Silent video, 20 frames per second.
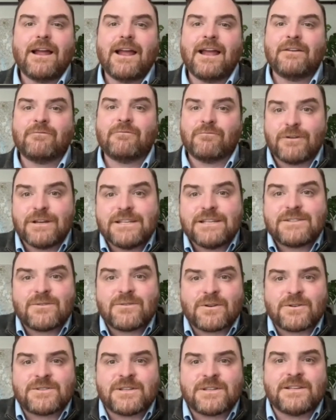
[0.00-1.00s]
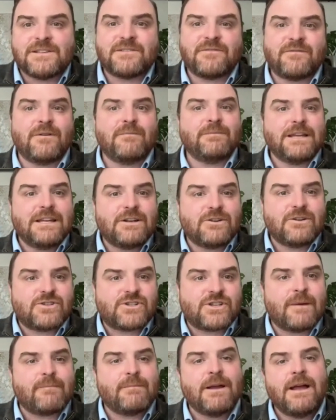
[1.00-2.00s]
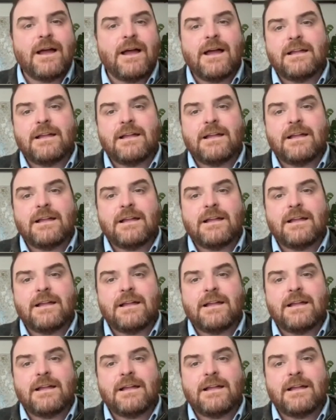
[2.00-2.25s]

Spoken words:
and resources from leadership